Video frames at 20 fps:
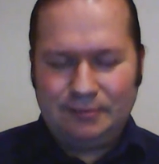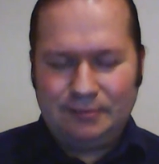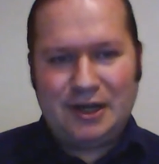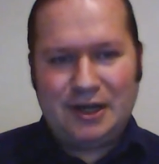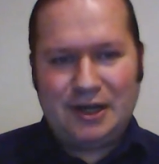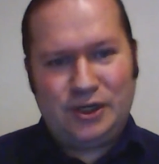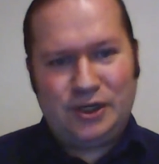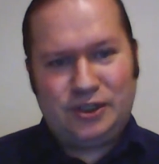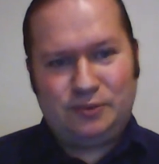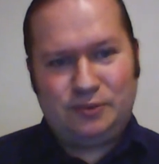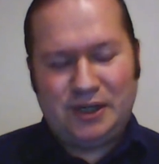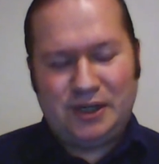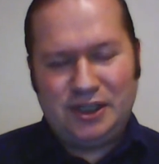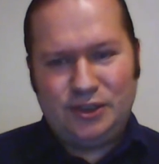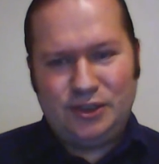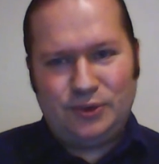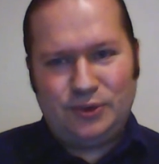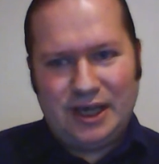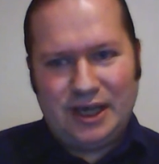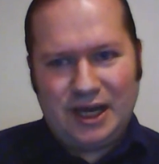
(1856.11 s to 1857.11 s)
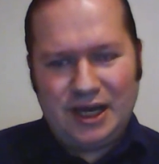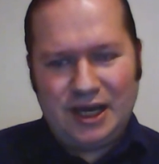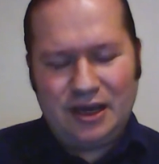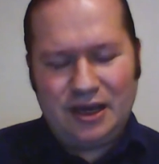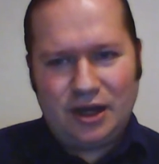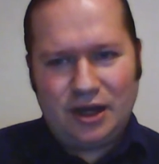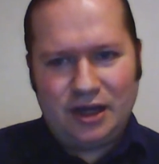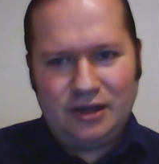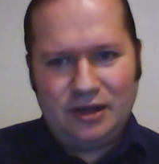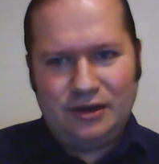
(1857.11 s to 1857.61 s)
By which, by the way,
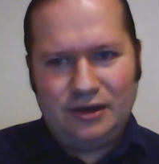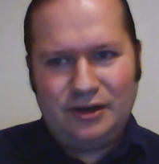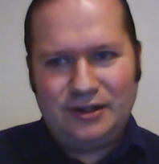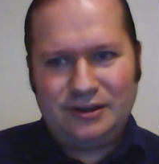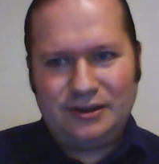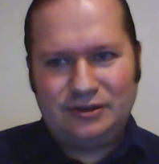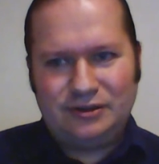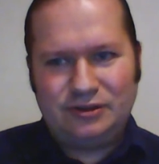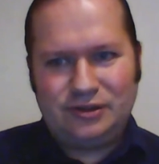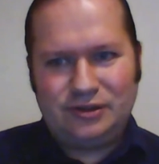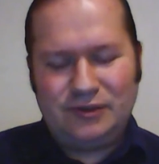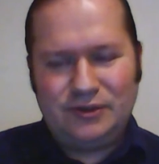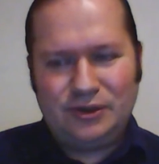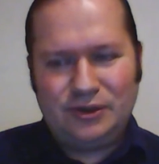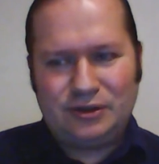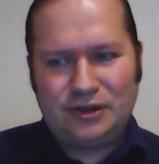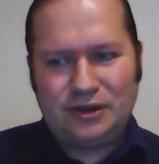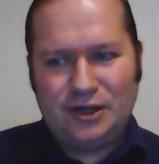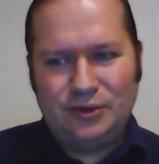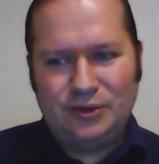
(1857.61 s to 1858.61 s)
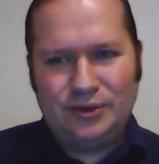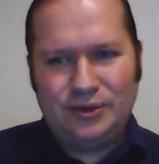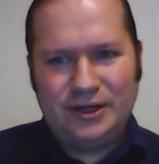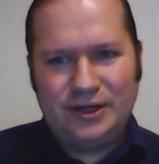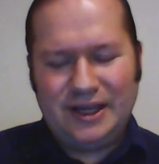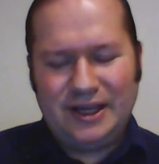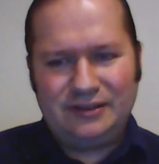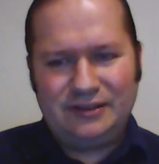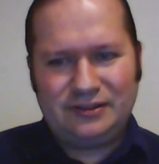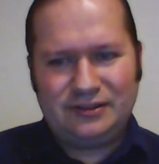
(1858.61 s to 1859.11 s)
I heard that Steven
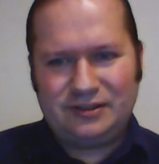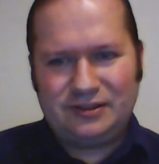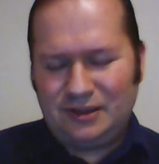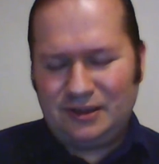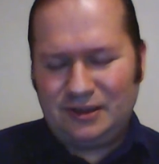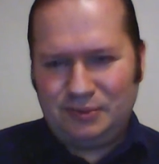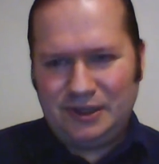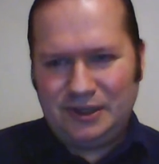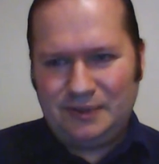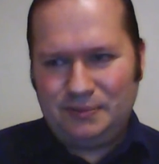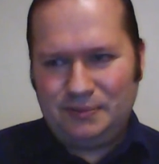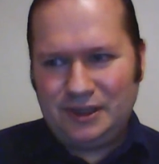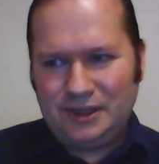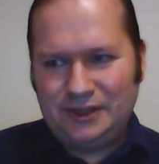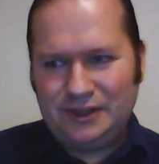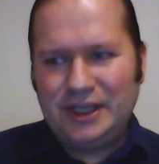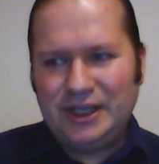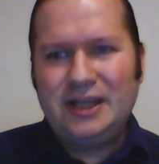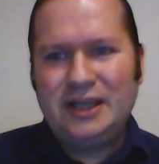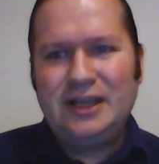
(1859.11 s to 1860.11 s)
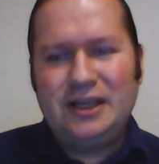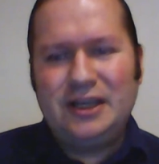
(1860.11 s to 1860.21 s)
Crowder asked some people that